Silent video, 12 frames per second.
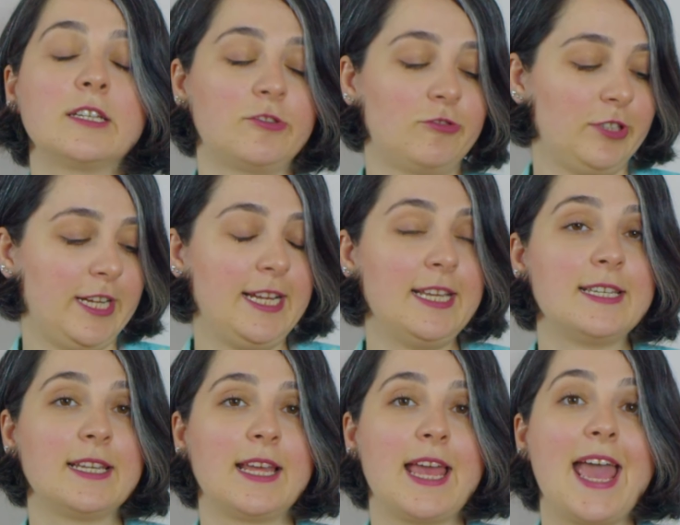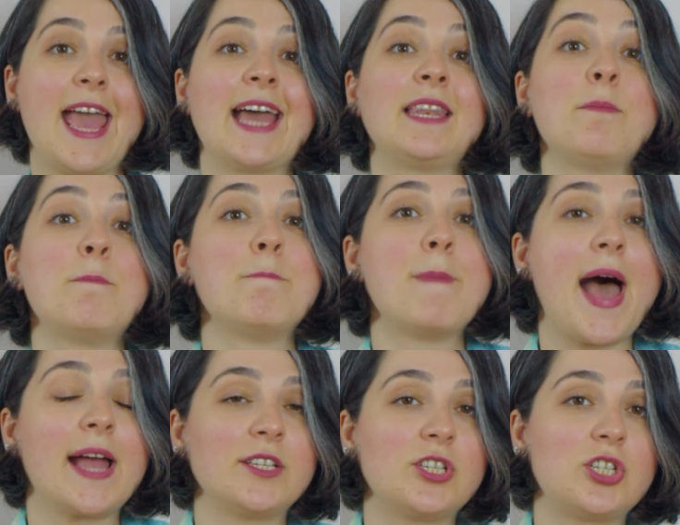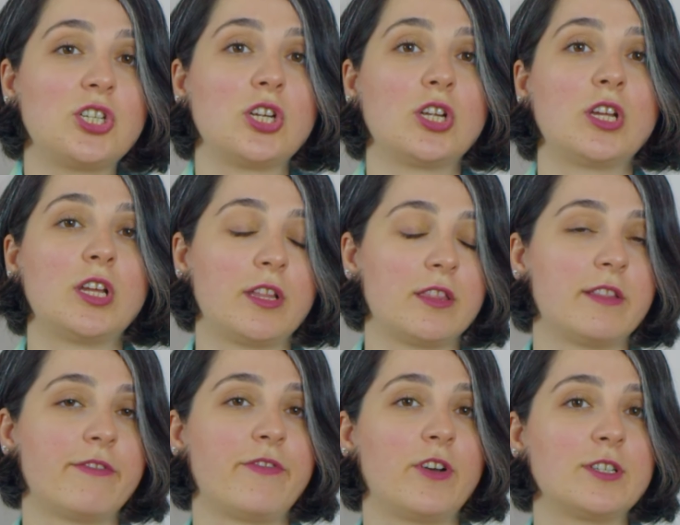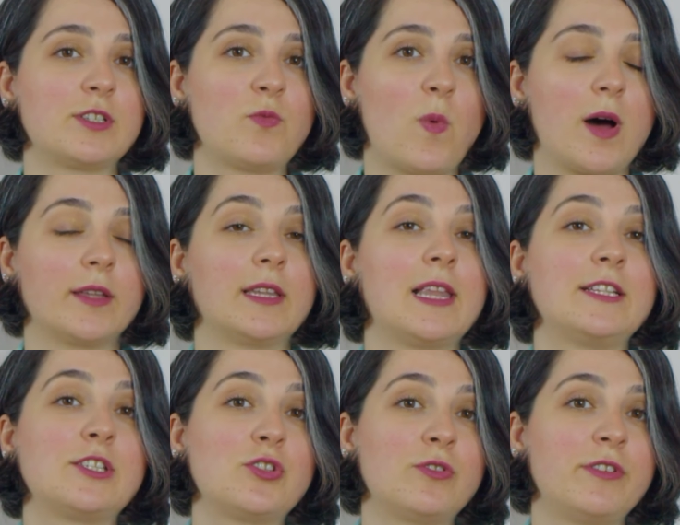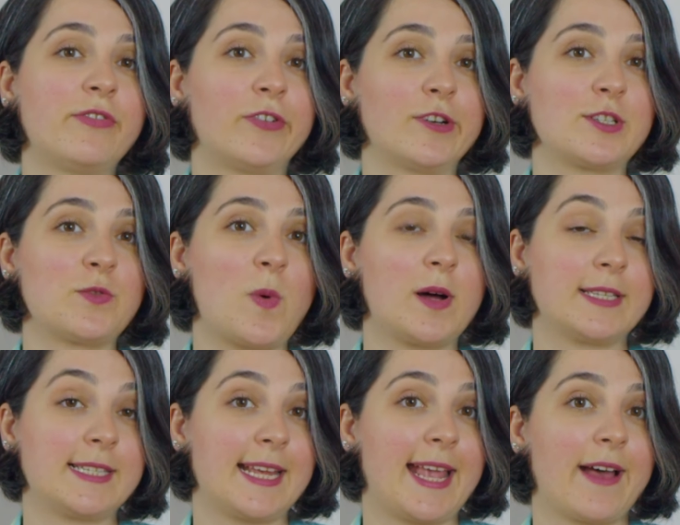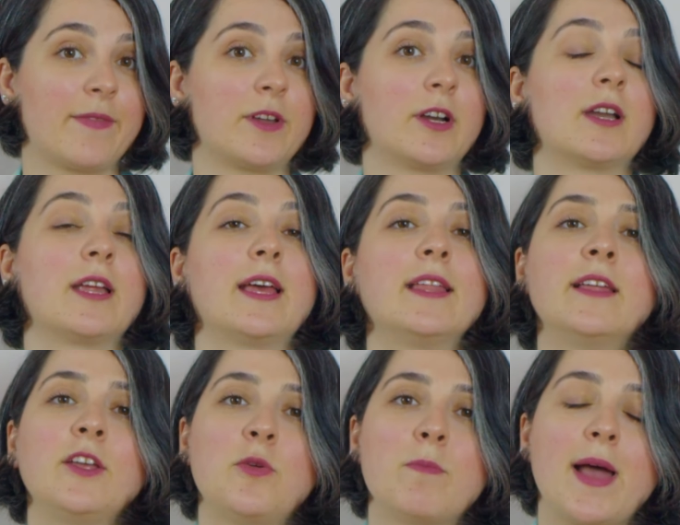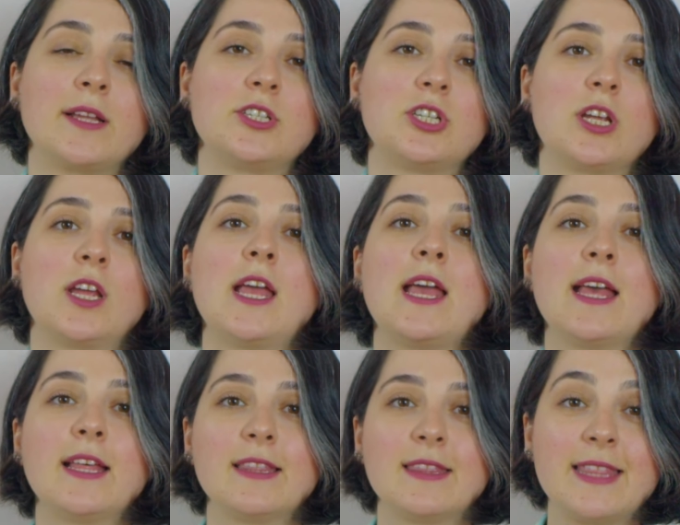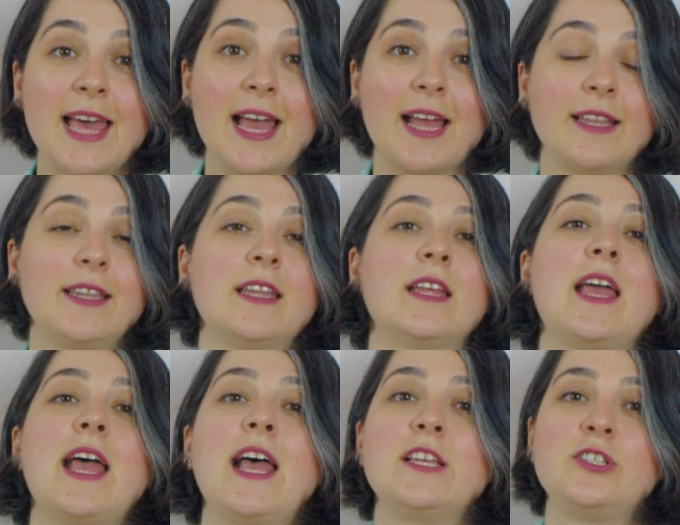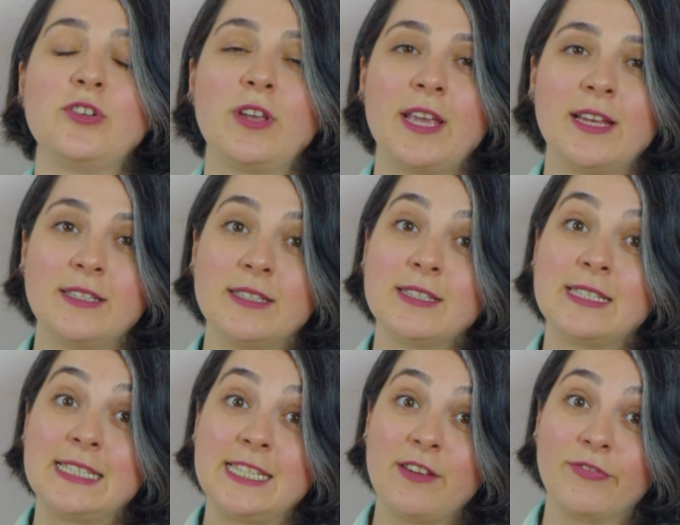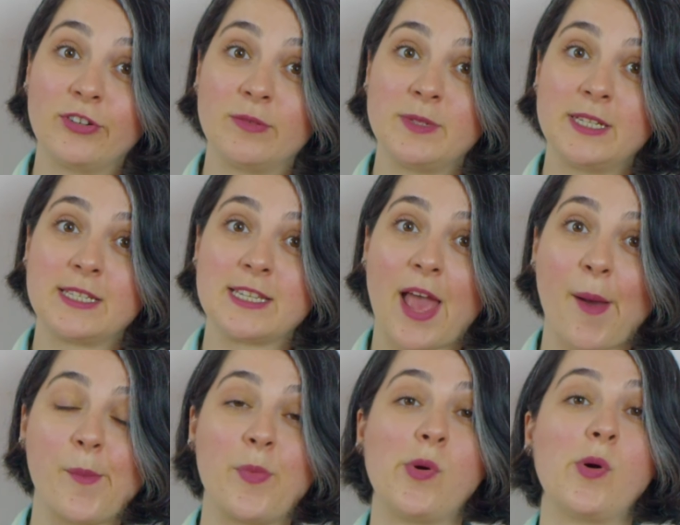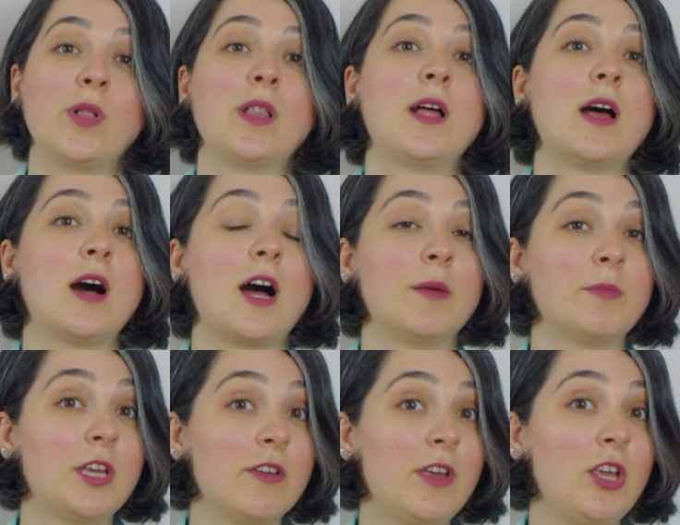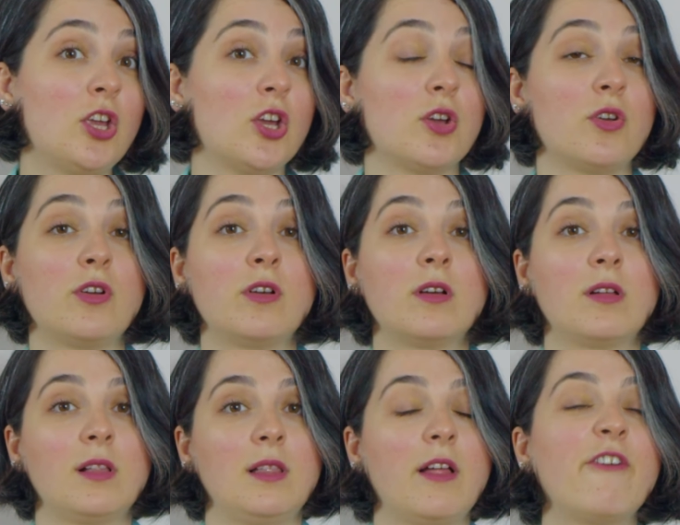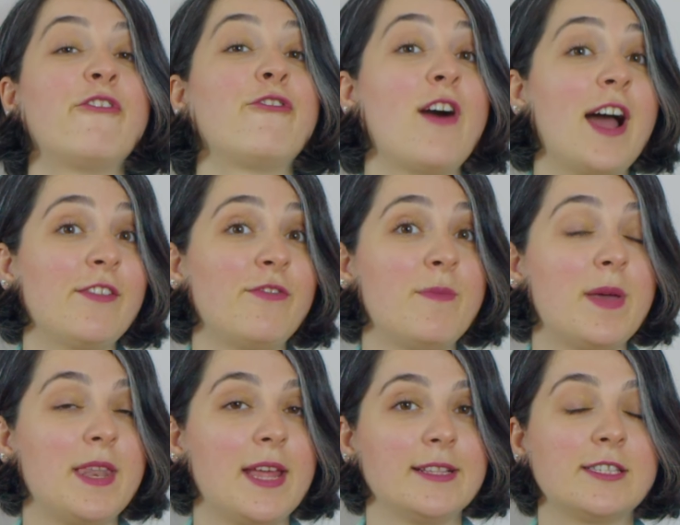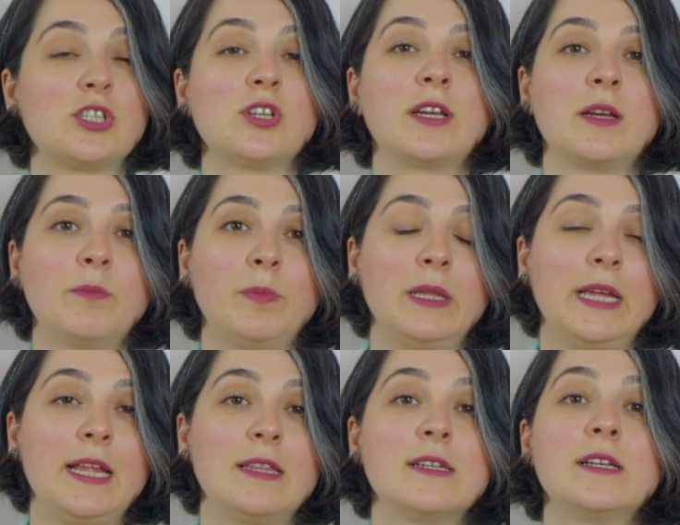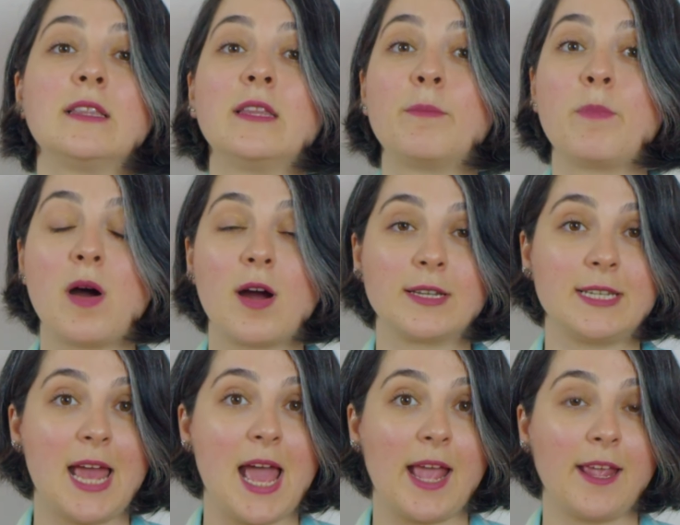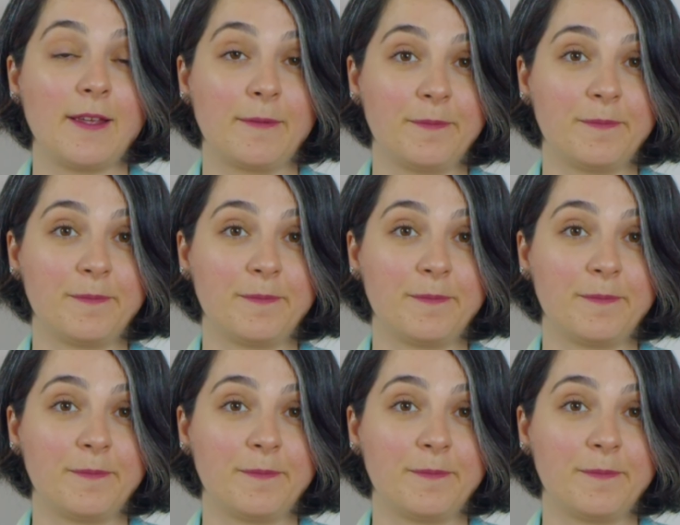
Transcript: Read and match. The first one. Let's do the first one together. And then you match. Then, as you can see from the example, I'm giving you 5 minutes to complete the part A.